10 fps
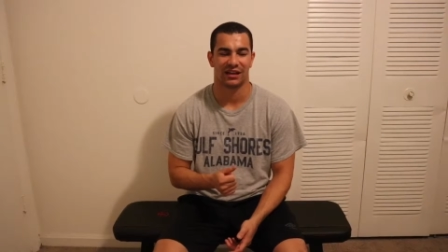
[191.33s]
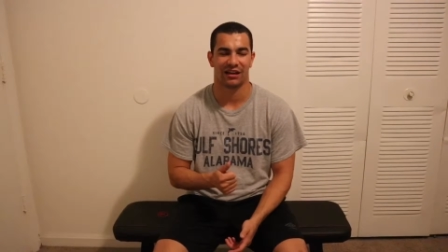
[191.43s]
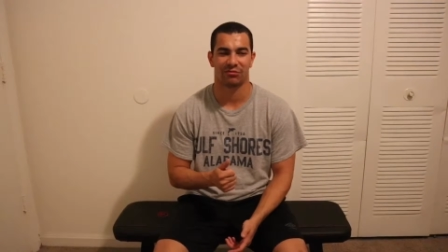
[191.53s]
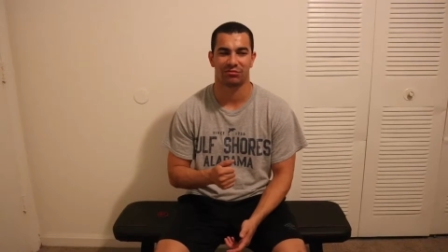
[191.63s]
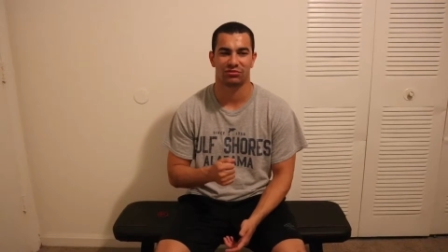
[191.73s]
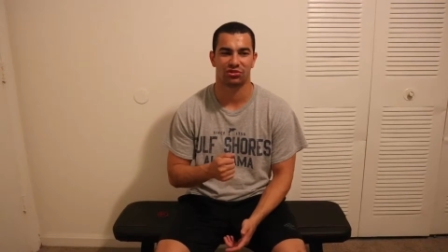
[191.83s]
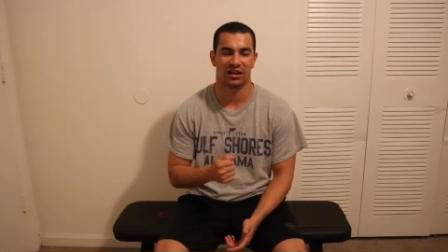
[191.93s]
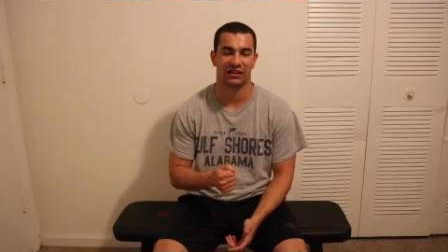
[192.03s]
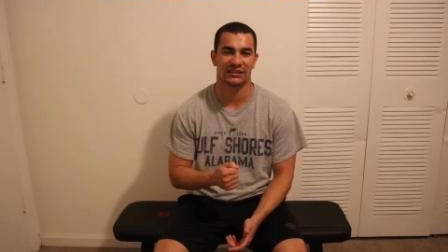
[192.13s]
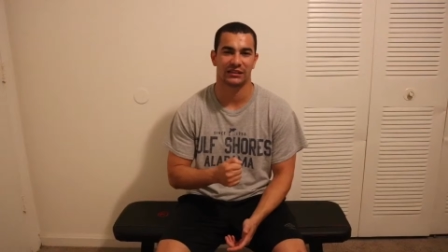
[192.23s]
I've
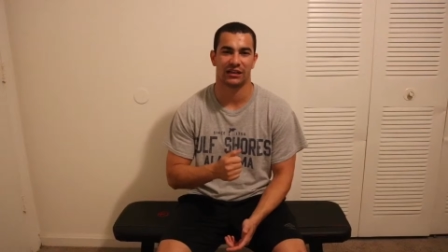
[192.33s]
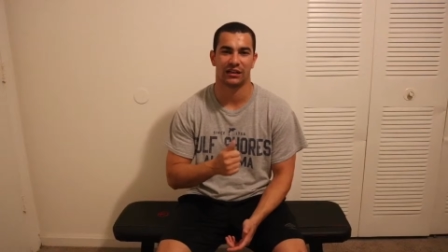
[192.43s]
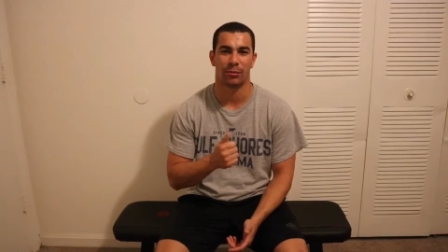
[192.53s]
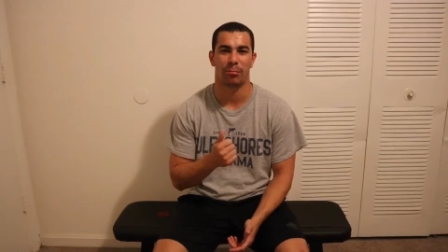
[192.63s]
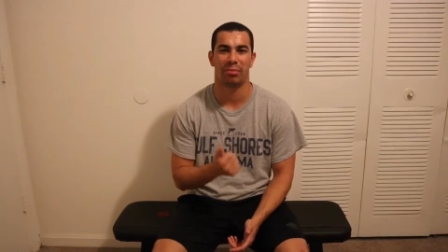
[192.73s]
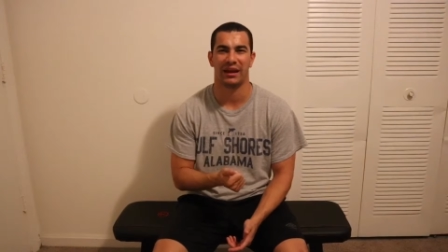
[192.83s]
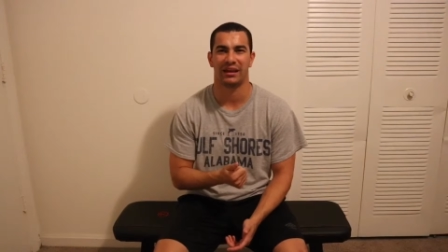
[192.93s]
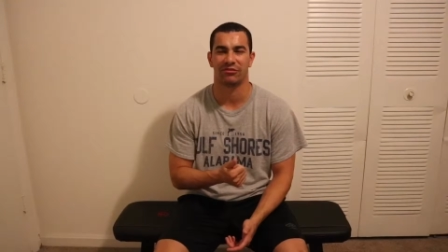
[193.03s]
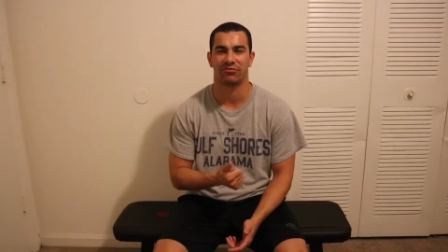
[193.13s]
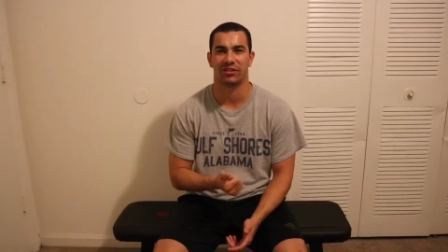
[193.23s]
tried this
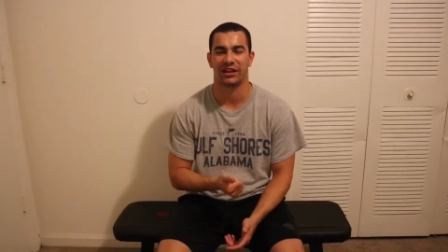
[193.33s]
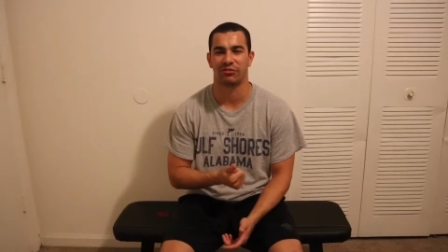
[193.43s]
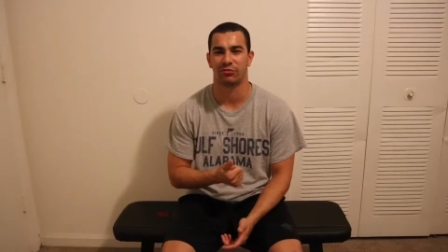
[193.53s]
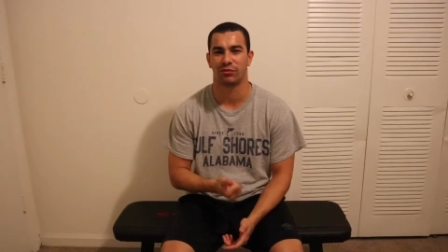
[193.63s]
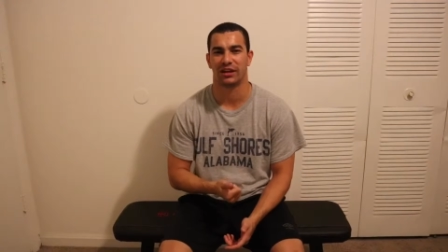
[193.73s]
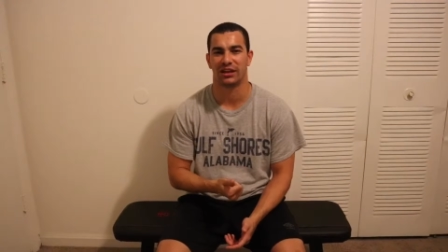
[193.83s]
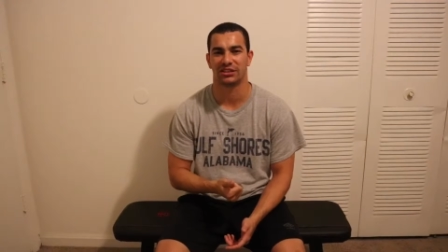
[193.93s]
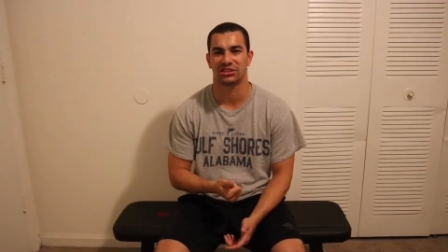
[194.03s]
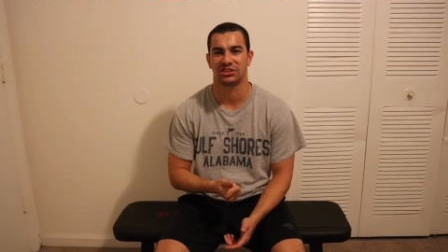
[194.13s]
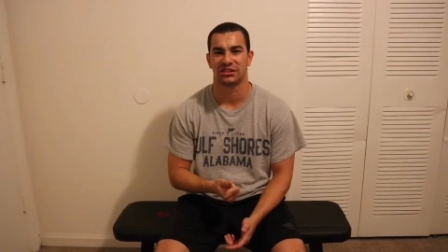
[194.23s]
bacon flavored
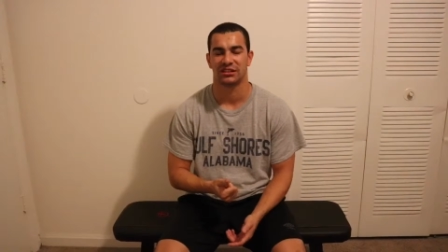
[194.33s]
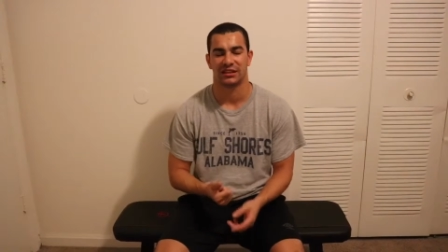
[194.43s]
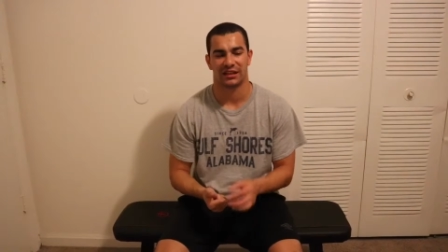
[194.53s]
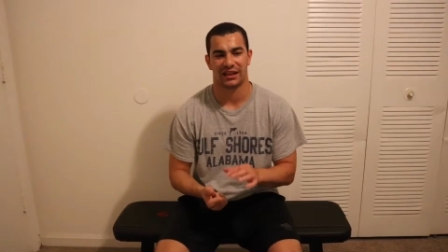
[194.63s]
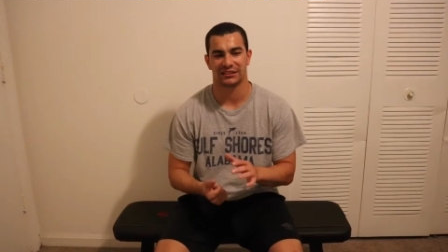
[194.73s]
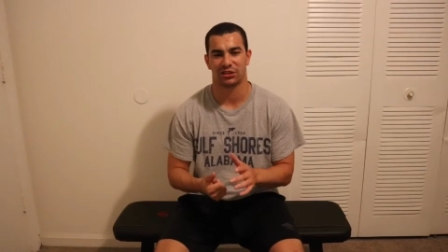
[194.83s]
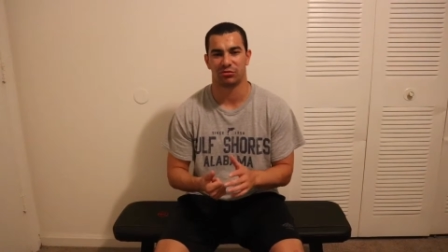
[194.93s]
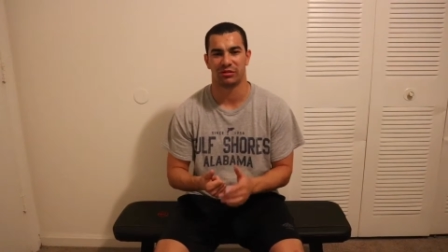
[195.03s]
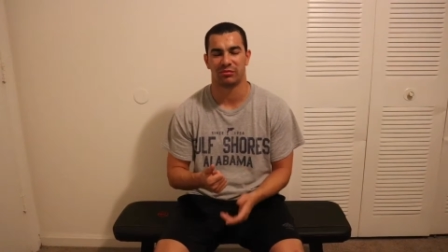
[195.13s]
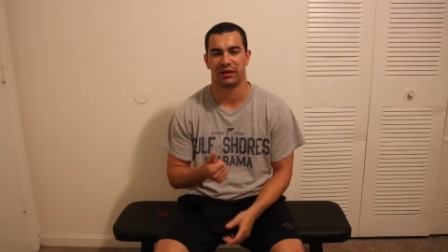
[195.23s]
ranch that has a little
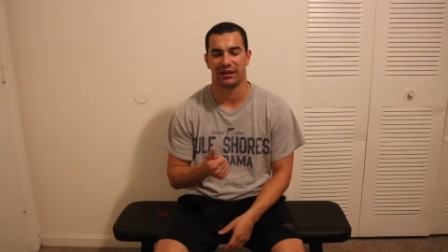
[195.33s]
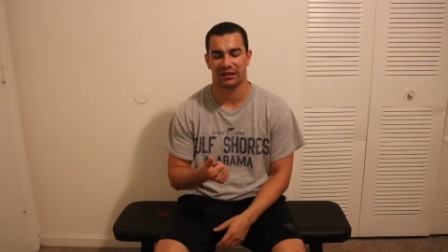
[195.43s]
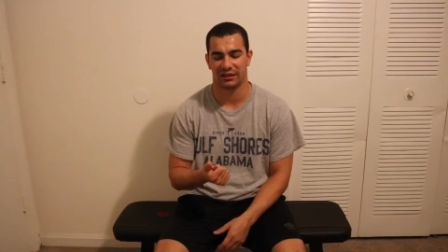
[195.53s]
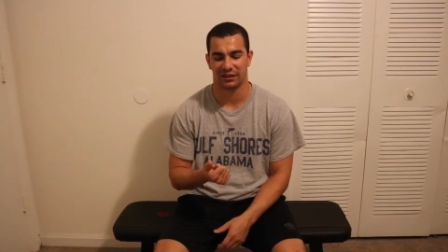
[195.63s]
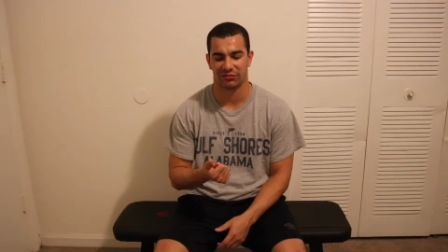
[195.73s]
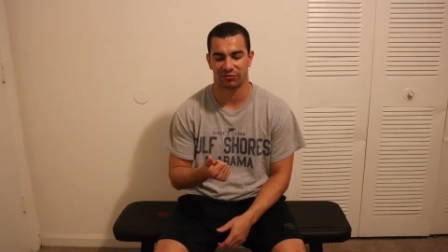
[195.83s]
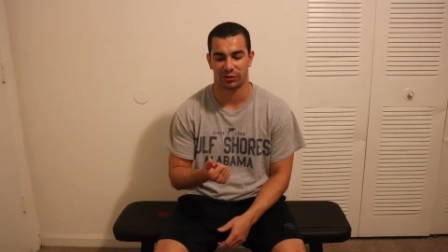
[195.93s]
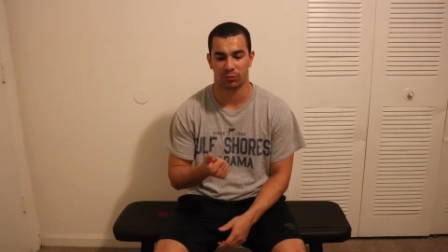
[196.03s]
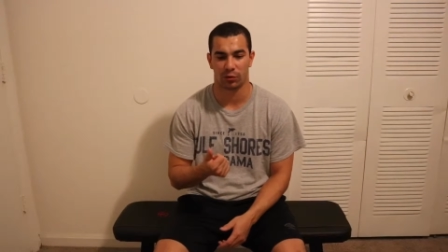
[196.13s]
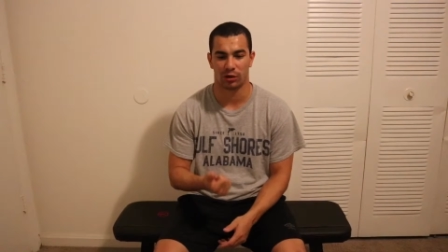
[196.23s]
bit of bacon in it
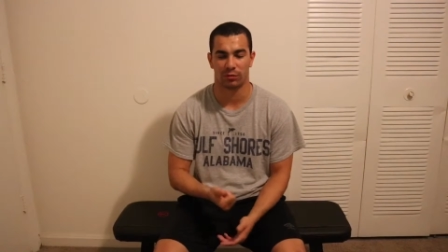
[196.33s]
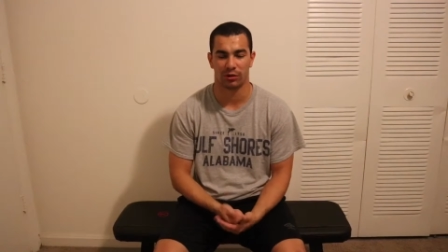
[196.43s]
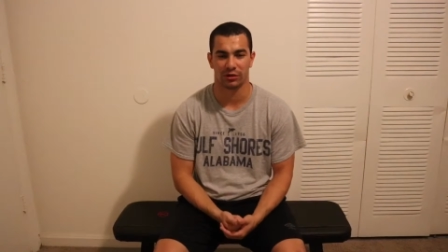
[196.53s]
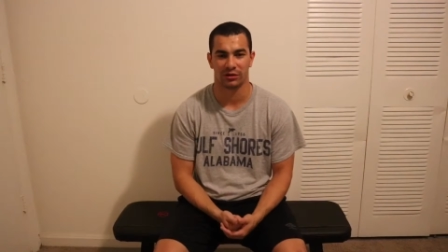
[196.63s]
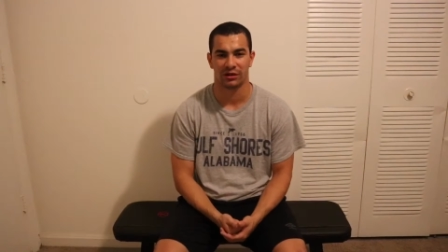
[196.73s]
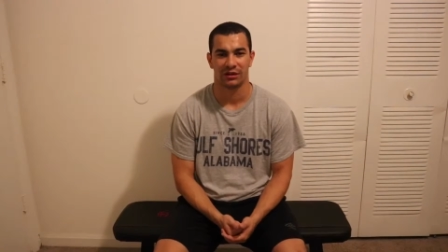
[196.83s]
from Walmart,